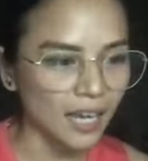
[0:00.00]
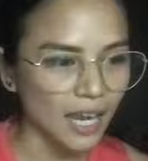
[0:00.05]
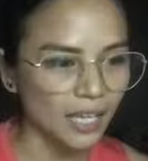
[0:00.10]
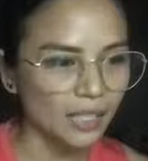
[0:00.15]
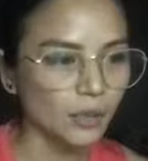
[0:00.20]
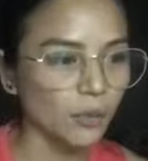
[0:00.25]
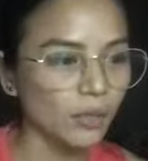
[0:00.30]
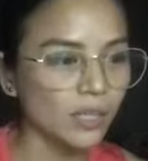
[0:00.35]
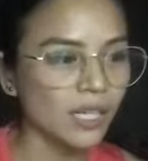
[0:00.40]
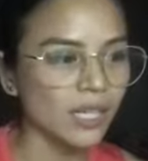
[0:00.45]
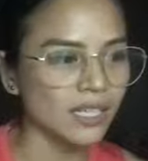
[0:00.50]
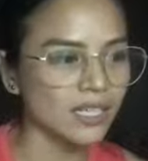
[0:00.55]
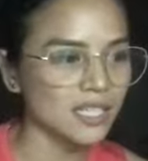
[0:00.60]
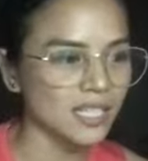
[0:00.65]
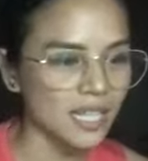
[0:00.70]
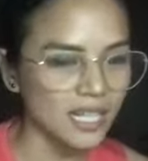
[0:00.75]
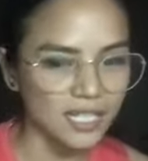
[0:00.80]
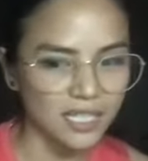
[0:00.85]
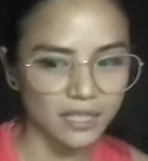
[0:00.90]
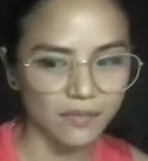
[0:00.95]
I don't want to
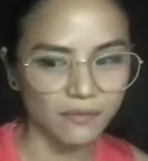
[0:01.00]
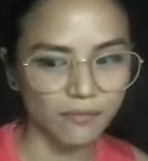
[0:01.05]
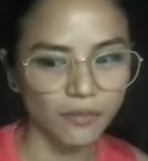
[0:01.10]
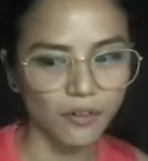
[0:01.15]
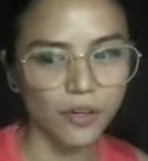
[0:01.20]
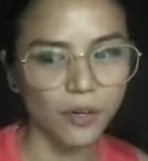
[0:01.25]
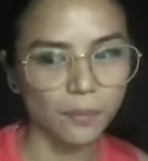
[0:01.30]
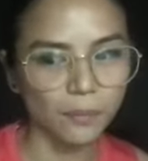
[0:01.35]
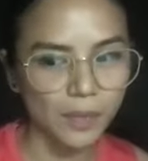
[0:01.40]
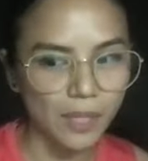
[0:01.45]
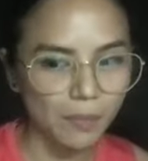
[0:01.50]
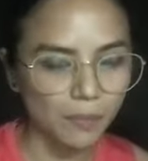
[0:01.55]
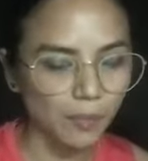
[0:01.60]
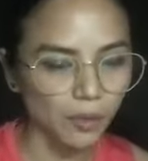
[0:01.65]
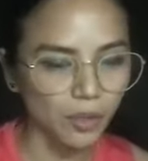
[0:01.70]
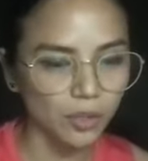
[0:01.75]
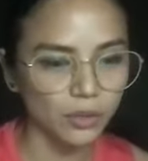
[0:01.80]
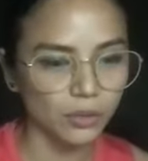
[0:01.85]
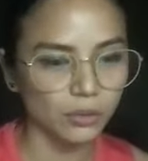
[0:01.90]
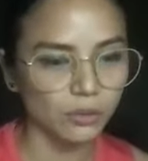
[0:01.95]
insist for
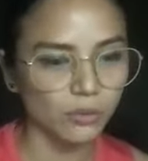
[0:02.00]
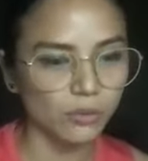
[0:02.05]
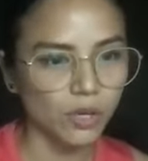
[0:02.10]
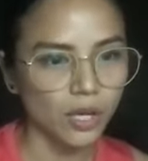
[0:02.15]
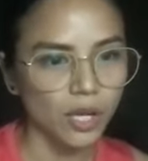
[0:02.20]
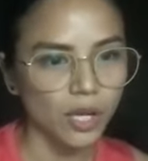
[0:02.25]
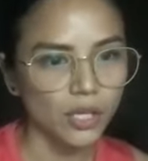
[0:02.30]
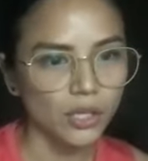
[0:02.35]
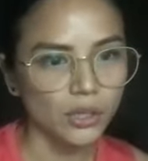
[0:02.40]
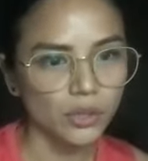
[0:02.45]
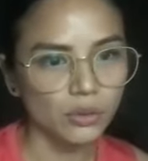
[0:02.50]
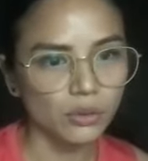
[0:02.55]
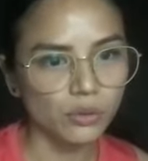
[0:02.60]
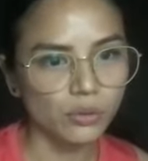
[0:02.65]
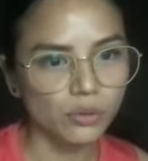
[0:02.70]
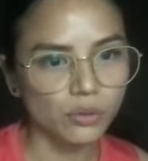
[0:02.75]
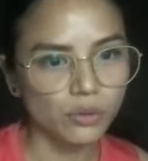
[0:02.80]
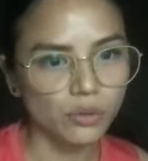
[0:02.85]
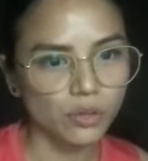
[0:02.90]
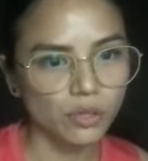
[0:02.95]
people
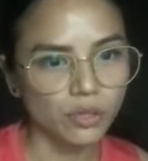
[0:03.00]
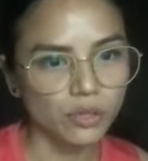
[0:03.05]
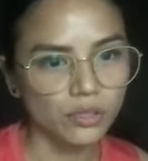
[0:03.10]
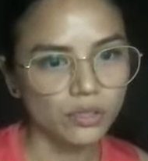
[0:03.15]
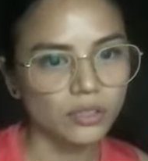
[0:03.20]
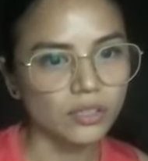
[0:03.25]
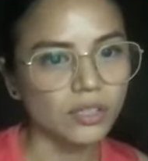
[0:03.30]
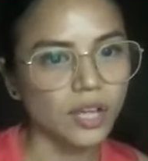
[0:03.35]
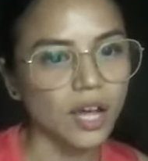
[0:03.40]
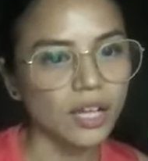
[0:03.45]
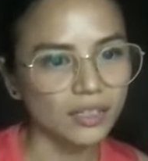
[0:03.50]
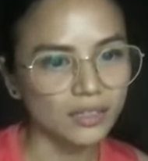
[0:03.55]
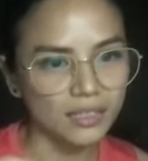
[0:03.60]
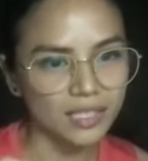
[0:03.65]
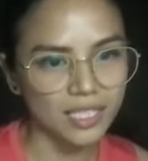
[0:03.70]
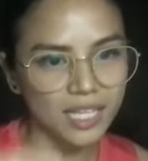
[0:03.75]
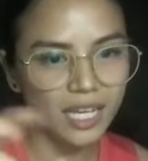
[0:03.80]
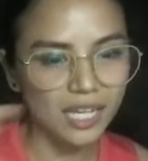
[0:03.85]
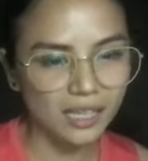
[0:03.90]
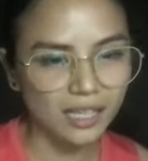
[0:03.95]
to not
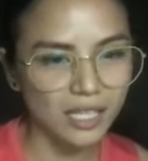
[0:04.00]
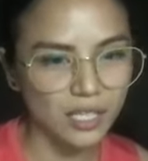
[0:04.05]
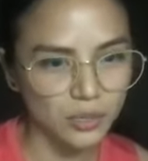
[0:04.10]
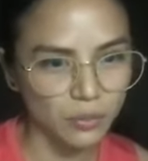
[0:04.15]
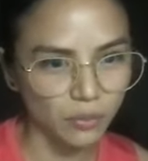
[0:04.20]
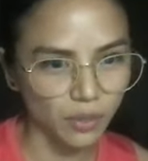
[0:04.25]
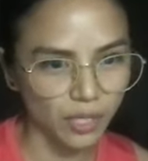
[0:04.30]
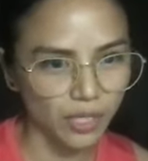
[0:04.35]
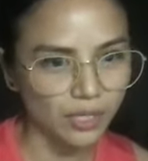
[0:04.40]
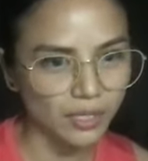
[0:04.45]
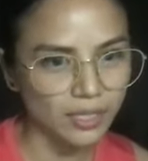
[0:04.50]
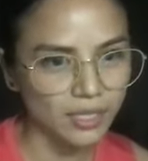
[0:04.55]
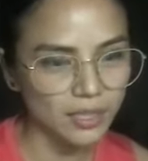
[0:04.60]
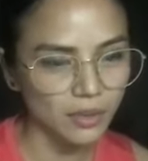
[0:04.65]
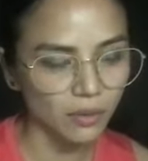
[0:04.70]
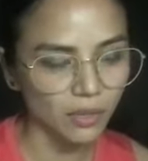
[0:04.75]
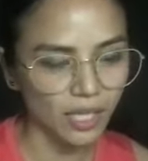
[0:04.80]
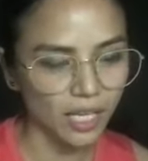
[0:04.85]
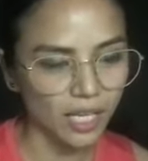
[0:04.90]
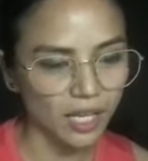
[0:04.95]
say these words,
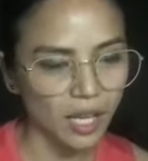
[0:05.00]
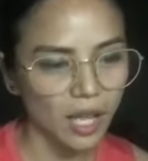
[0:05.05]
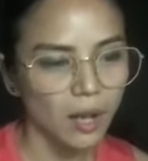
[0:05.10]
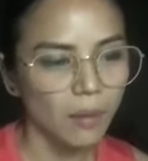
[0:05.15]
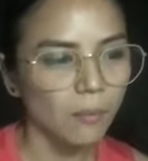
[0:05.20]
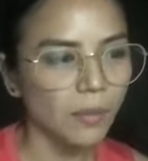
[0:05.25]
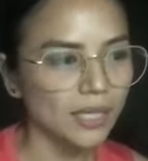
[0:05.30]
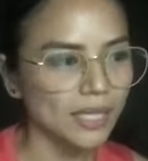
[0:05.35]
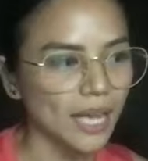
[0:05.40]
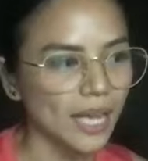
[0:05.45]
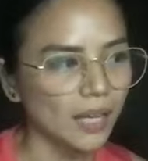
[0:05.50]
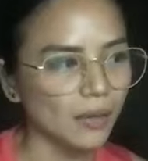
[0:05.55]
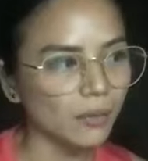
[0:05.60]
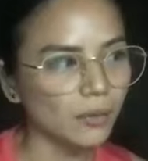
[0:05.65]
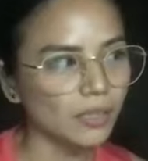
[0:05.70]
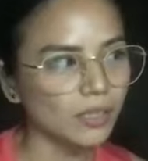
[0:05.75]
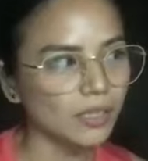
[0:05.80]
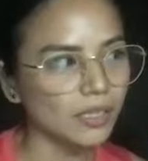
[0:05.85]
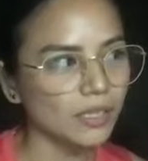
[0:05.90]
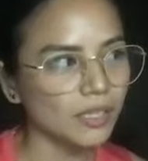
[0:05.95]
okay? But I
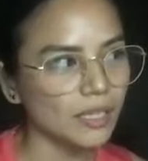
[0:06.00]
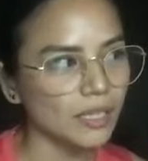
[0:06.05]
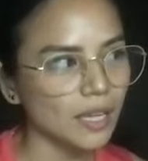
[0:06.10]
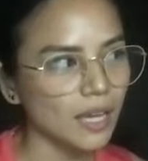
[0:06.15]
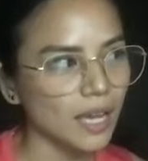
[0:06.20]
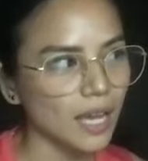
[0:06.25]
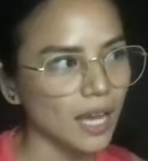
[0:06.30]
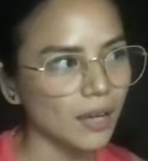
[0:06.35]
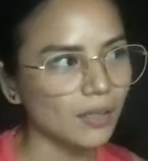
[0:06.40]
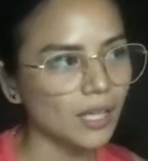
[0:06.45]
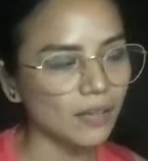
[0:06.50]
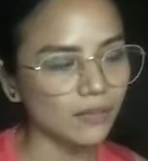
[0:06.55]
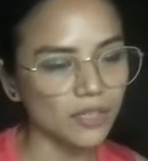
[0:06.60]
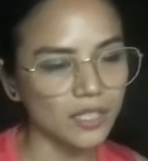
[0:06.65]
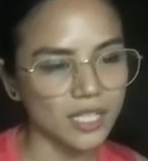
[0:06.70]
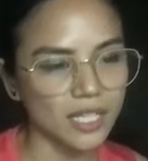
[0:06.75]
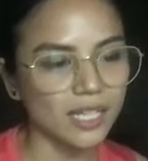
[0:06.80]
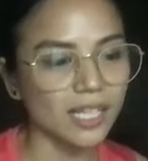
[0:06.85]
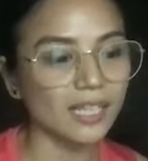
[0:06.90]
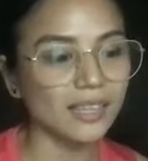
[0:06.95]
would have to
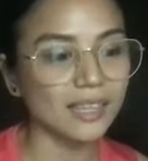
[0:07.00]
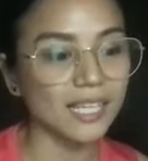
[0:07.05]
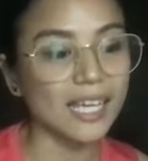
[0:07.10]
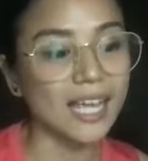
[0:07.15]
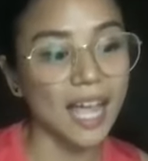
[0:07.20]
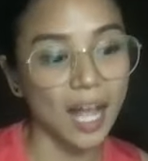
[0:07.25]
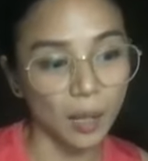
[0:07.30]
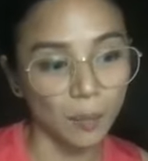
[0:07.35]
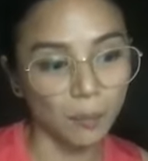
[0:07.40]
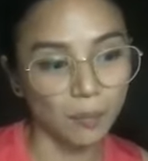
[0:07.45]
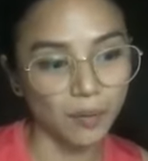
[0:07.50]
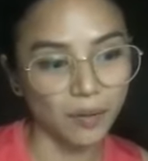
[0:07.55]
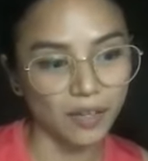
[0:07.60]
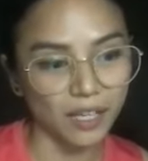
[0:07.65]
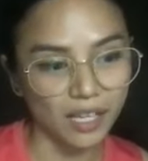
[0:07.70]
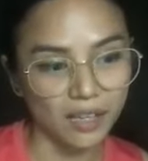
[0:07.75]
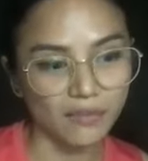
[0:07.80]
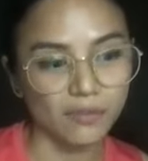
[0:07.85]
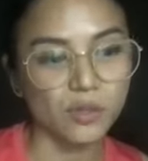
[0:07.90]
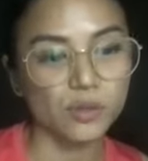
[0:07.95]
say that they help
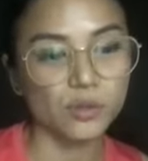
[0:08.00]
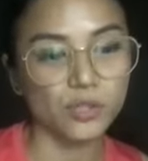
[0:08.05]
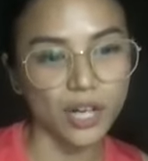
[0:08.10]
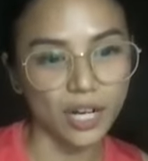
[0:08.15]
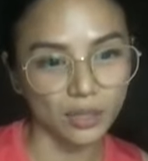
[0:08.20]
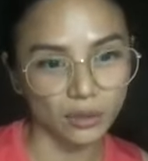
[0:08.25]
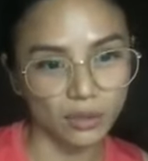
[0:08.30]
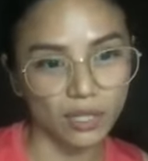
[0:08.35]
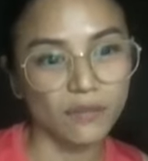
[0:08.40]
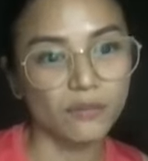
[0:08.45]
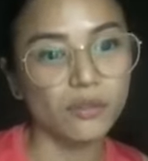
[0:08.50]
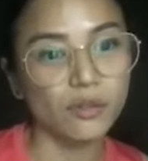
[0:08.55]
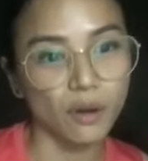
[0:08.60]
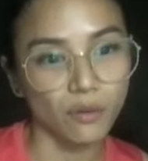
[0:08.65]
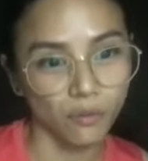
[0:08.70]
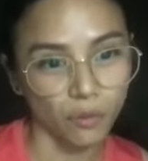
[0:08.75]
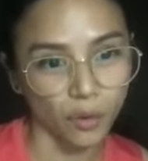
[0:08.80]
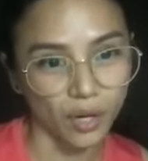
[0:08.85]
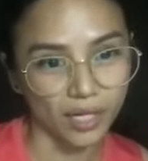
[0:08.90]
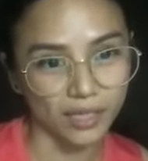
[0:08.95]
if you
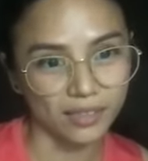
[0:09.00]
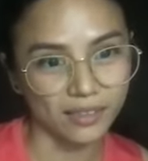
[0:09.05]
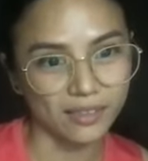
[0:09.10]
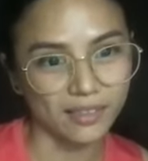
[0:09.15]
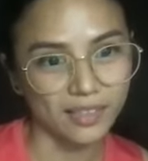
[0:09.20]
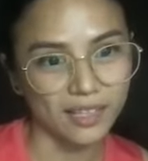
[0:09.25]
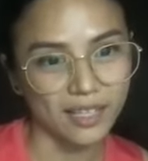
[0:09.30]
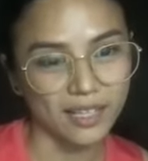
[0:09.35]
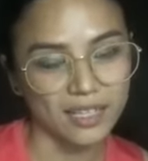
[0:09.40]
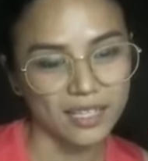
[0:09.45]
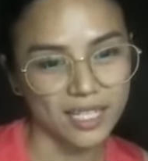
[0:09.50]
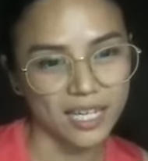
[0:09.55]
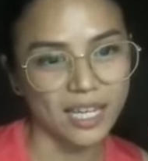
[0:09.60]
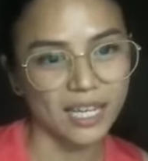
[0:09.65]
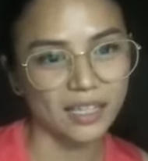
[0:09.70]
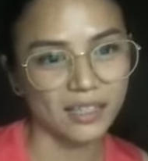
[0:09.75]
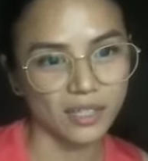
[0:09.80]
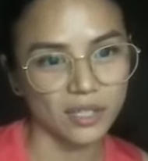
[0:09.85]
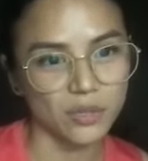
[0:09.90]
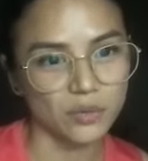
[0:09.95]
avoid
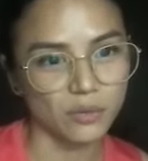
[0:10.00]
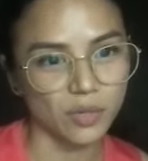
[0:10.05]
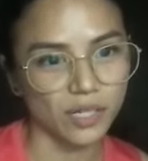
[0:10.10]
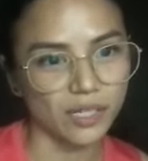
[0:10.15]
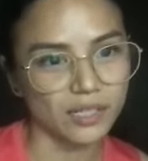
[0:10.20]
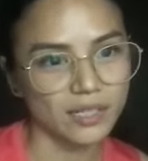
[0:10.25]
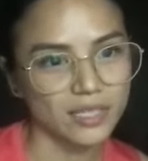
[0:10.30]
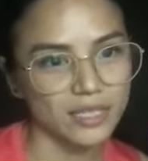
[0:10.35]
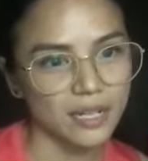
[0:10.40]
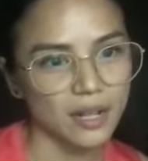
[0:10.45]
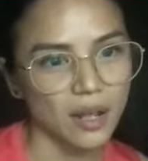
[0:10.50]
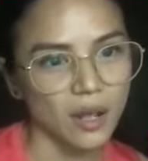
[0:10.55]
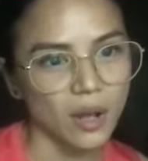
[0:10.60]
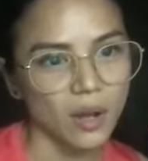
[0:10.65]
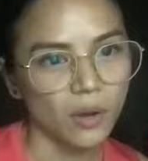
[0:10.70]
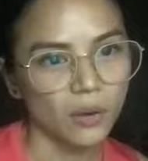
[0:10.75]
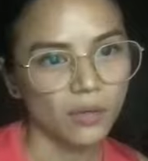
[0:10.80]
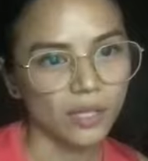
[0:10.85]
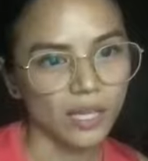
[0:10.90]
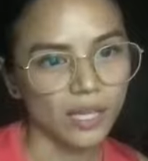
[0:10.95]
saying these words.
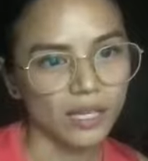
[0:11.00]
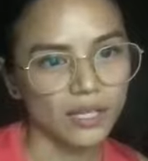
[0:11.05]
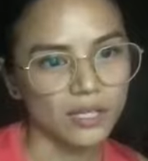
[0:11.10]
Okay.